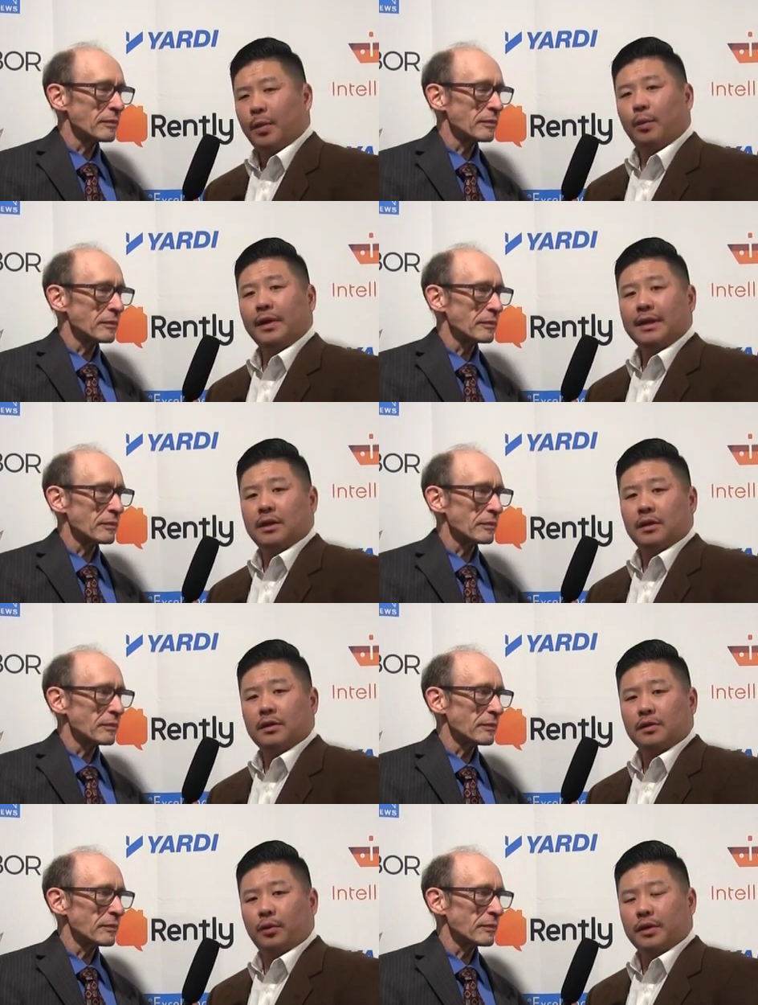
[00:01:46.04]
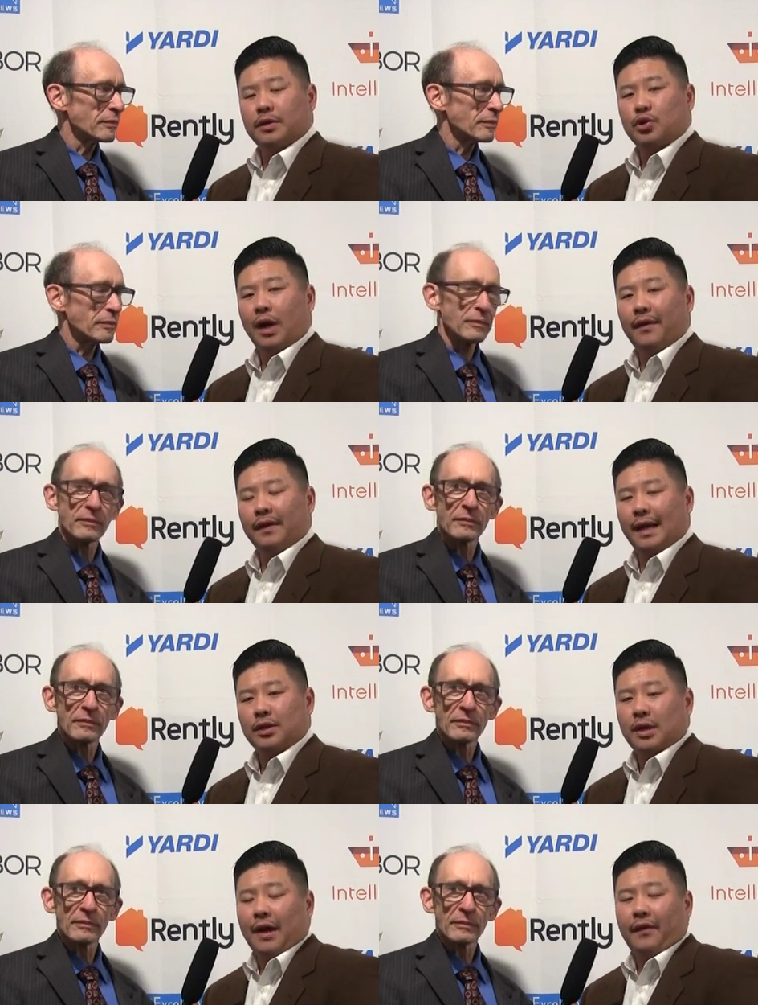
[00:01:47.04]
Speaker 1: but really geared towards driving
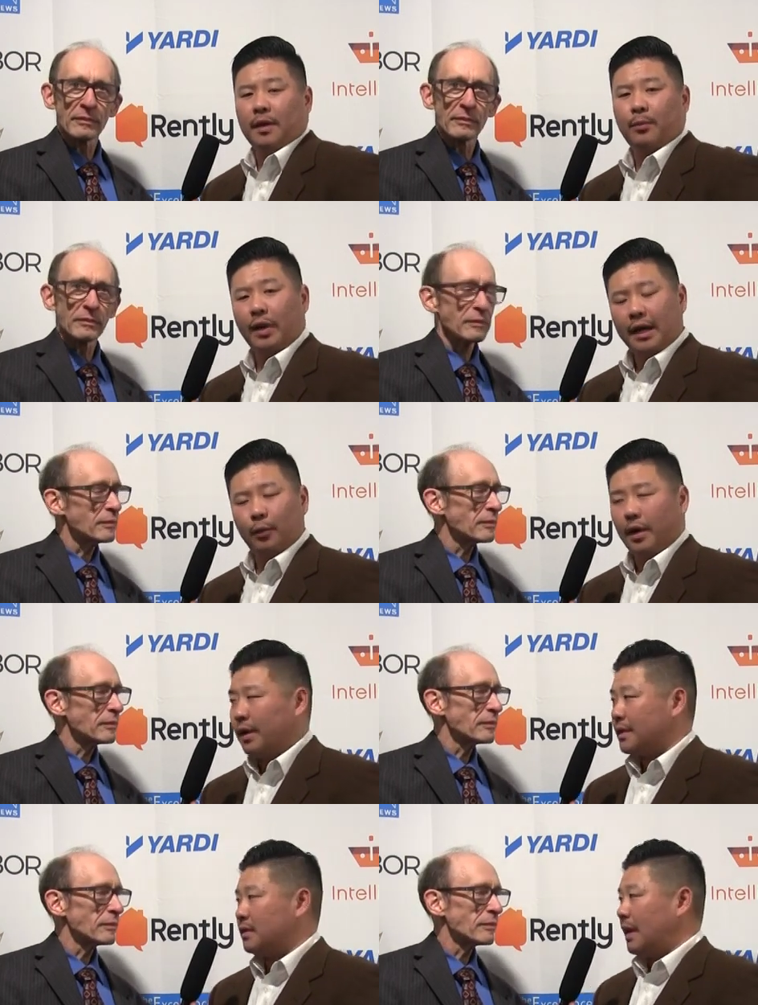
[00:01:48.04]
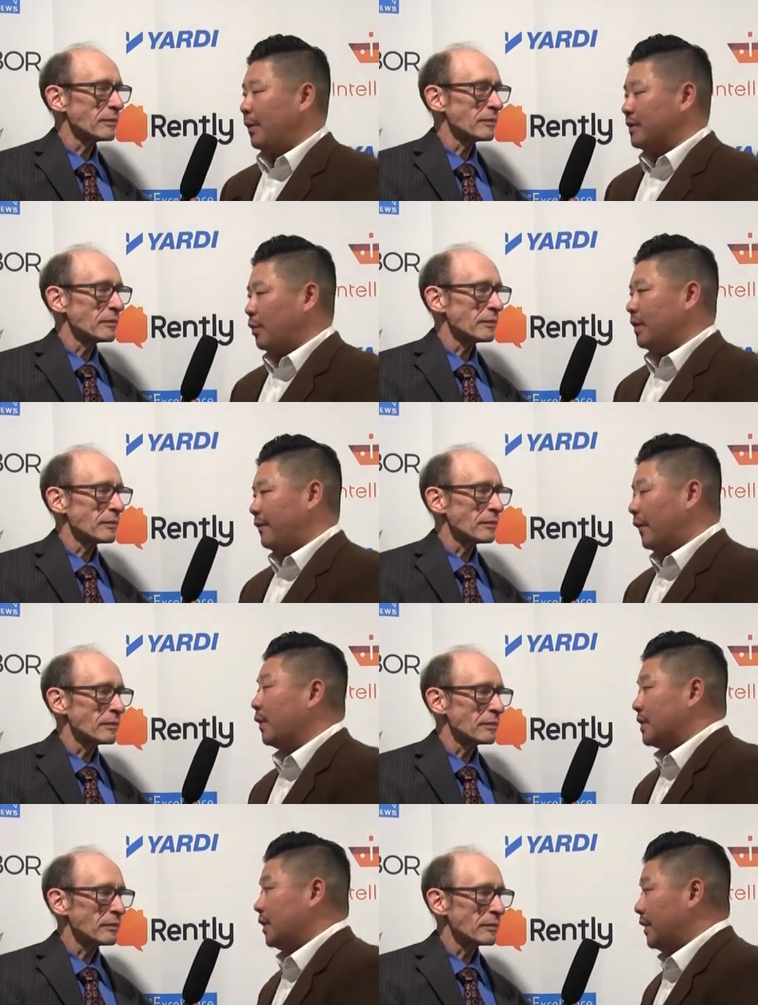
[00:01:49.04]
that traffic and brand awareness. So, that was what we
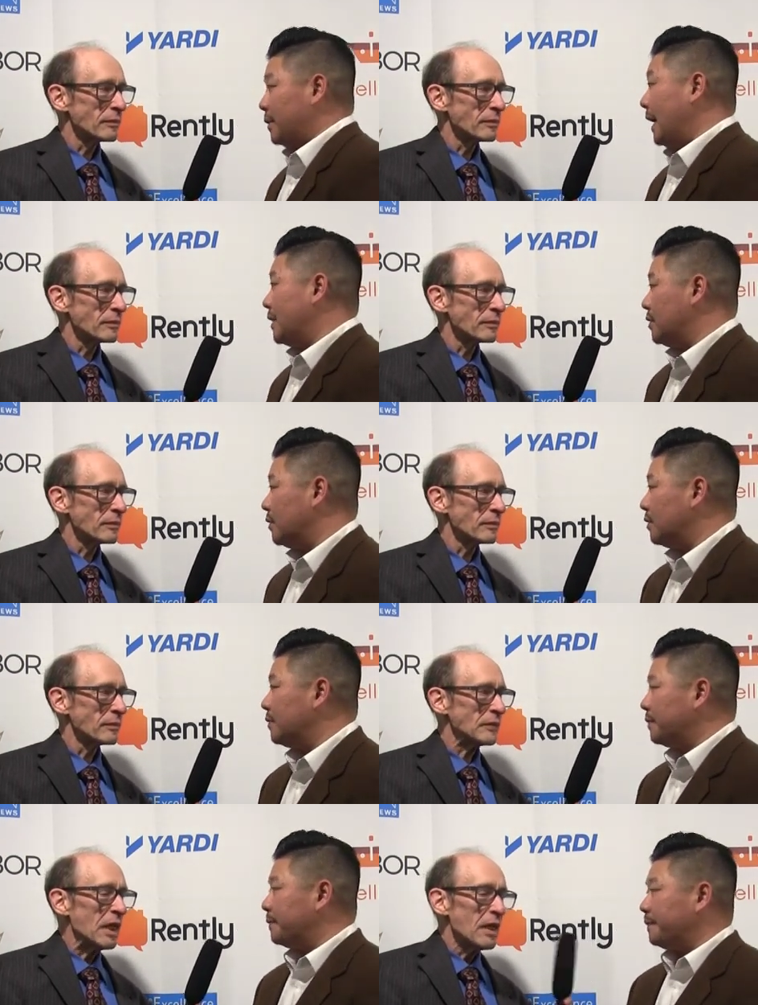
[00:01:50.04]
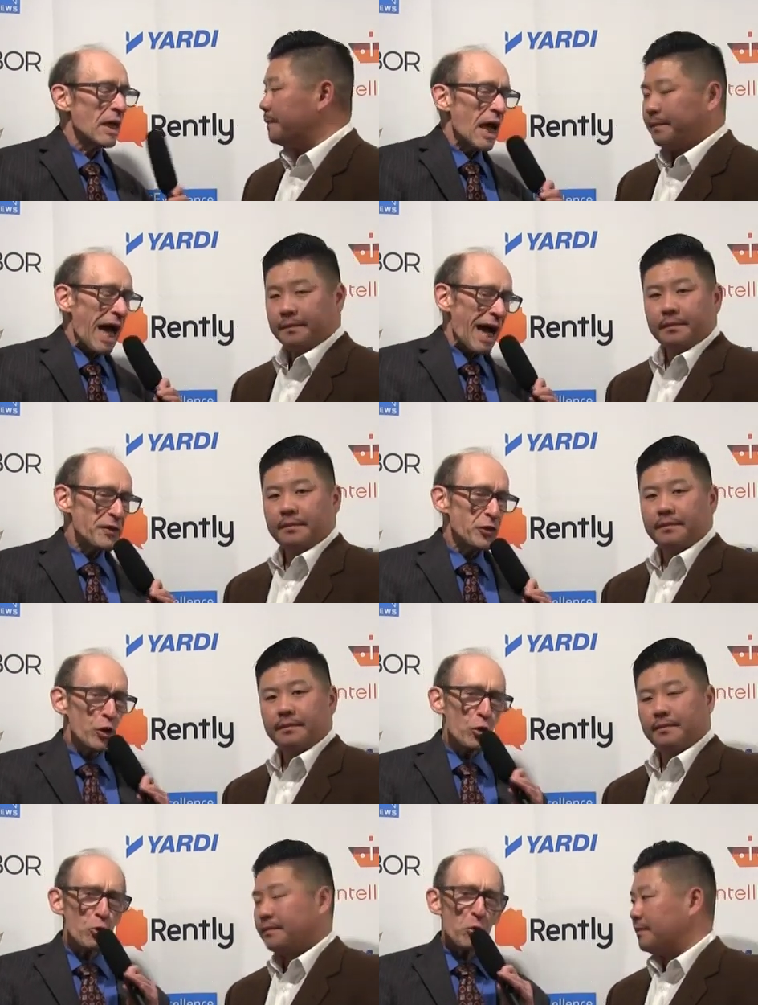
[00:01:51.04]
focused on this past year.
Speaker 2: As
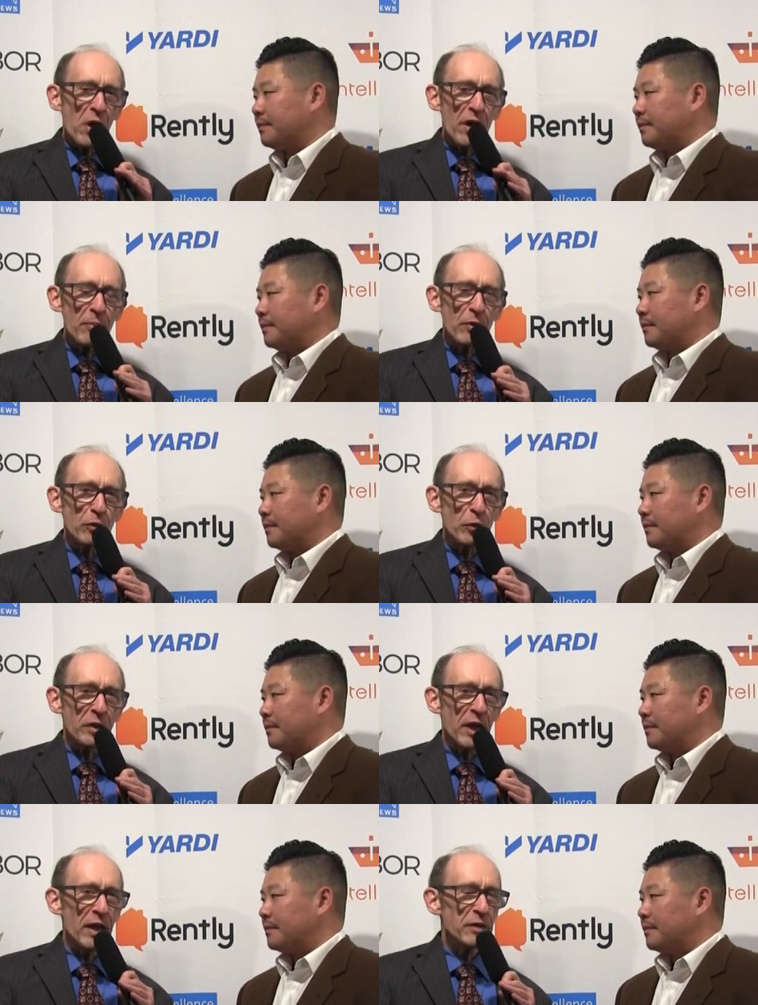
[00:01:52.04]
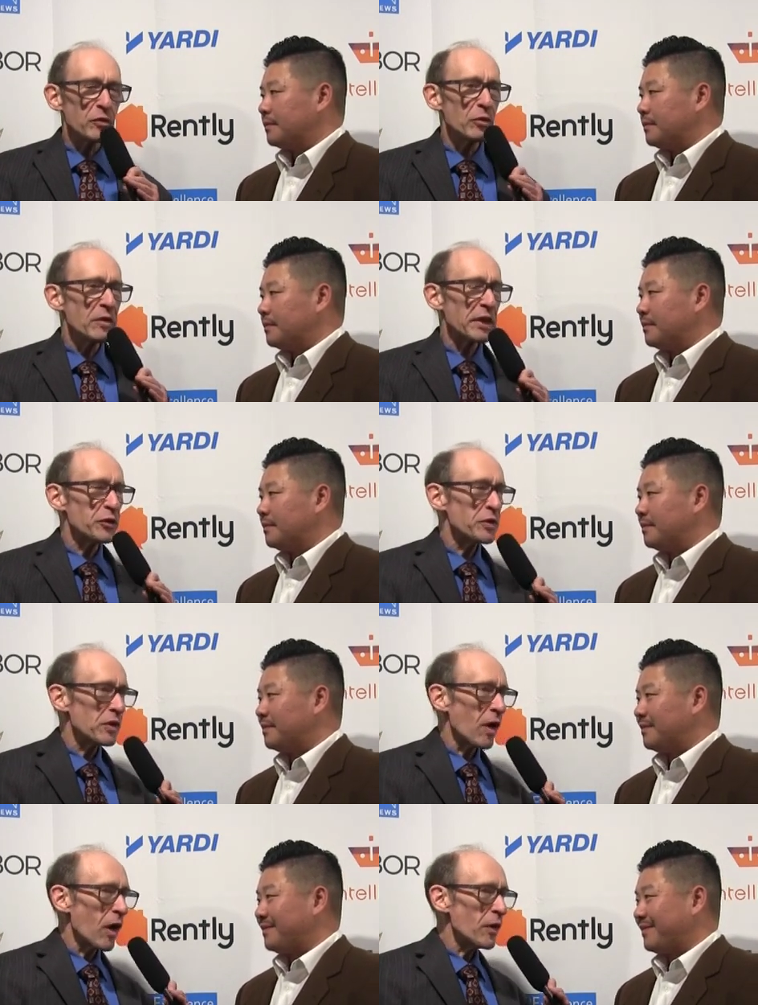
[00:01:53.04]
you um, look ahead to next
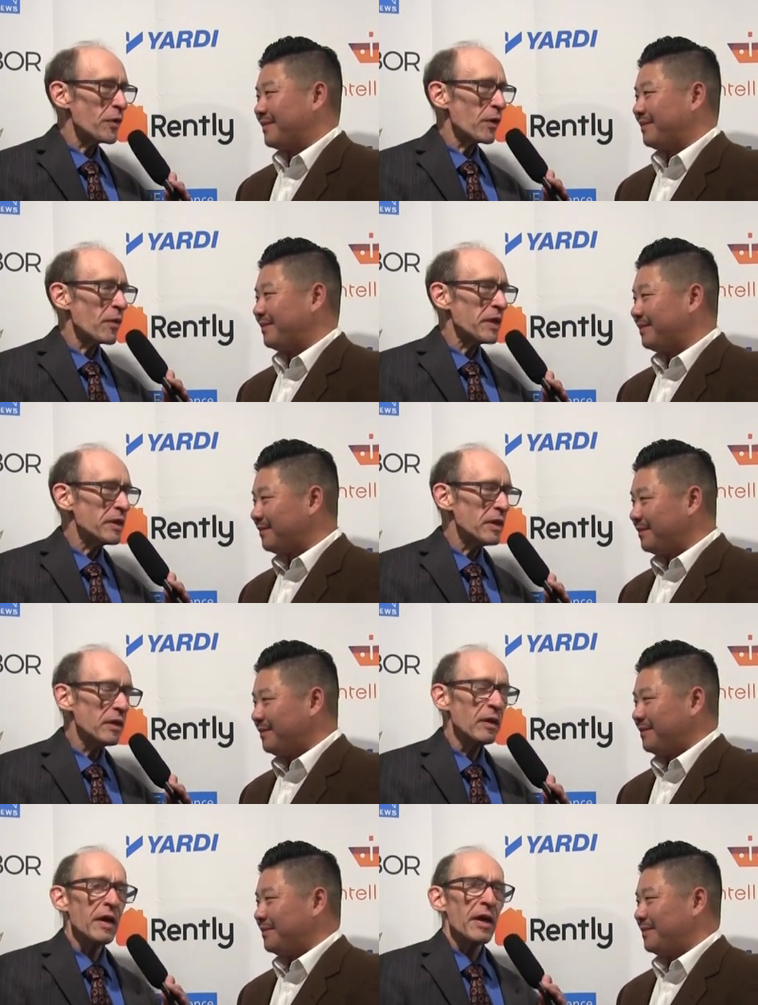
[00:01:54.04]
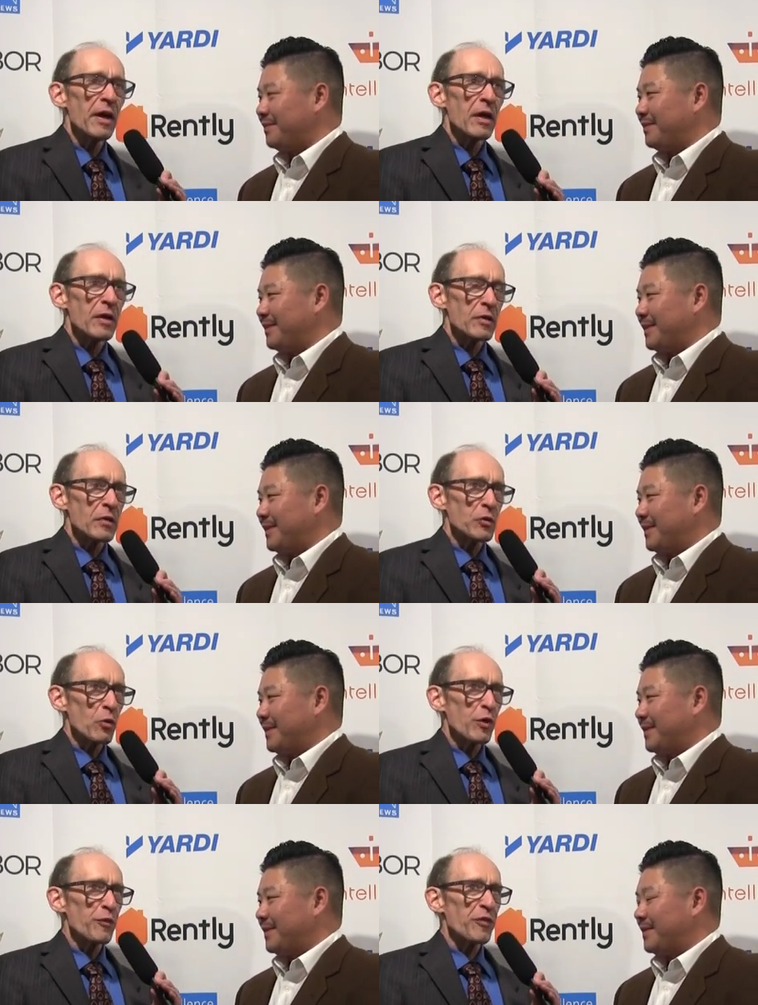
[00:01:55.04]
year, are there any uh,
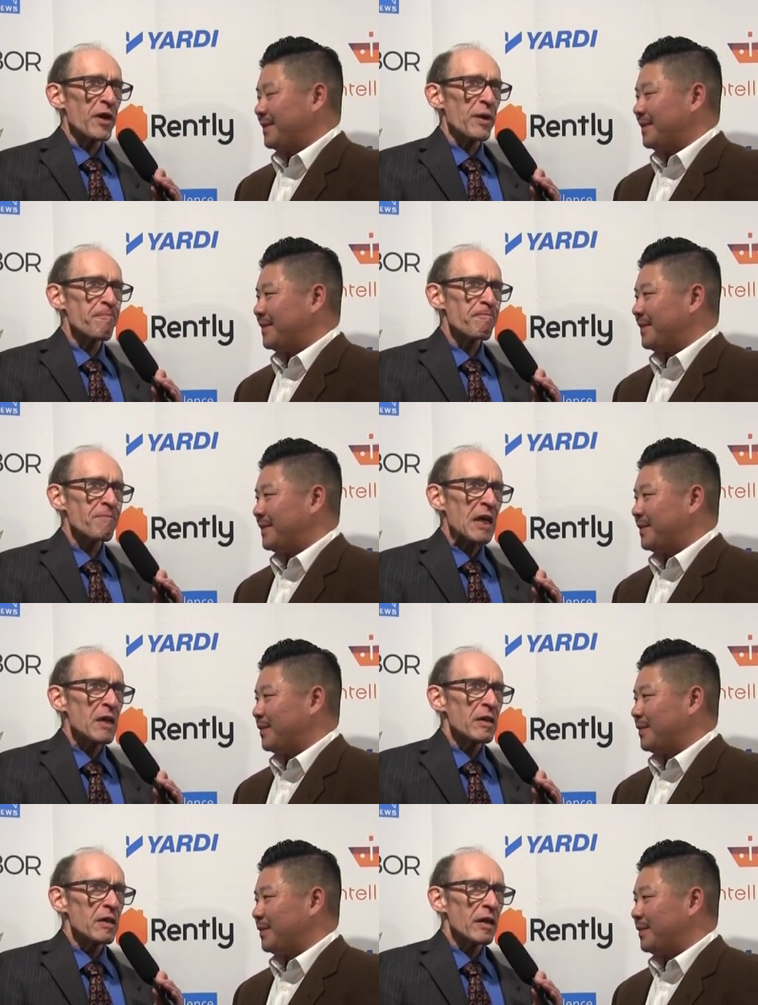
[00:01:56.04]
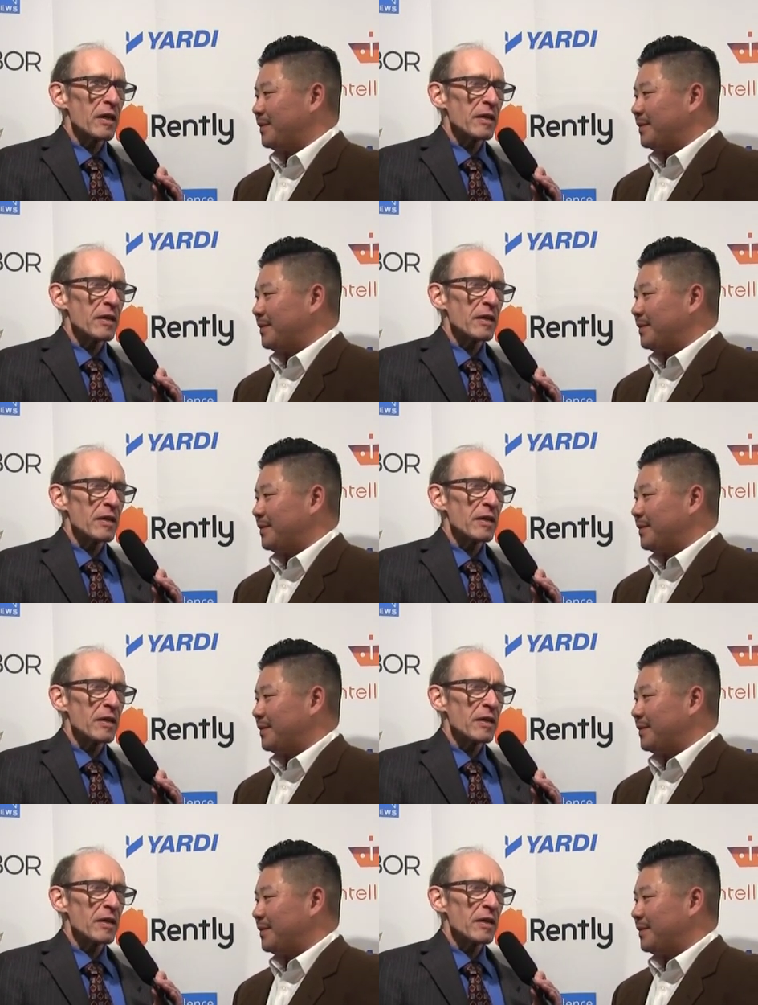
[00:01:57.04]
sort of um, uh,